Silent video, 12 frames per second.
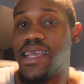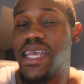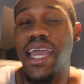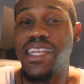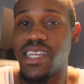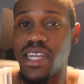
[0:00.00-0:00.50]

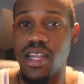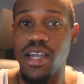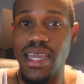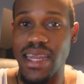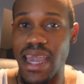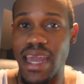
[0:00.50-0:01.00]
essentially
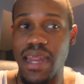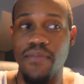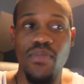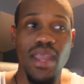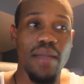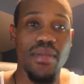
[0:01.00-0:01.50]
looking at
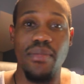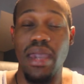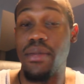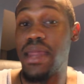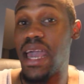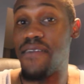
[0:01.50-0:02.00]
it. I mean,
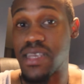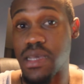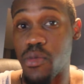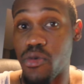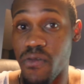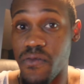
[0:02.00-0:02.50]
maybe they have
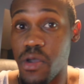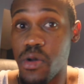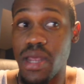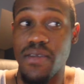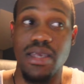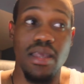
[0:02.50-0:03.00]
someone review
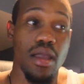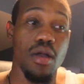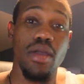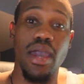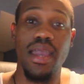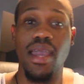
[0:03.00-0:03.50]
it and it's like,
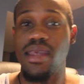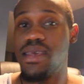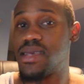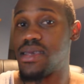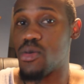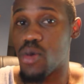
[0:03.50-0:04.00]
okay,
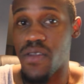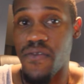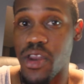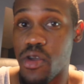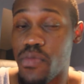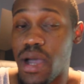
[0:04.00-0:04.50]
this isn't what the
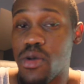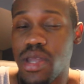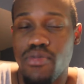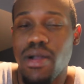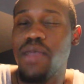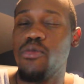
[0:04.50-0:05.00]
video about. They
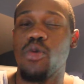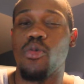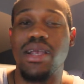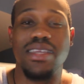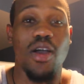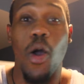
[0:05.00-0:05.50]
probably won't
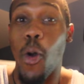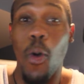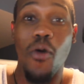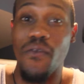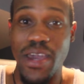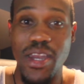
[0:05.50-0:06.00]
watch the
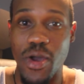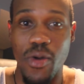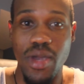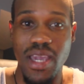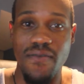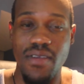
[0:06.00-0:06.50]
whole
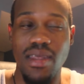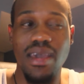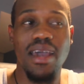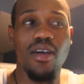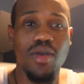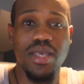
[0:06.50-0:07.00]
video even.
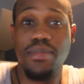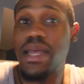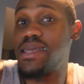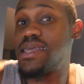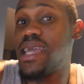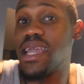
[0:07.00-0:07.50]
Or
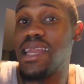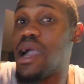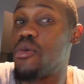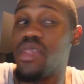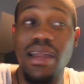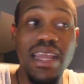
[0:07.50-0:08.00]
sometimes they take it
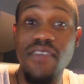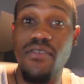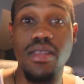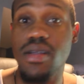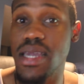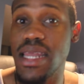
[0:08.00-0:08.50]
down without
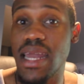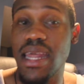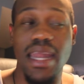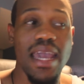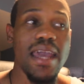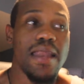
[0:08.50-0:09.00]
even looking at
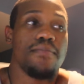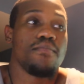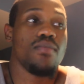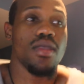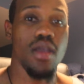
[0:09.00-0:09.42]
it, and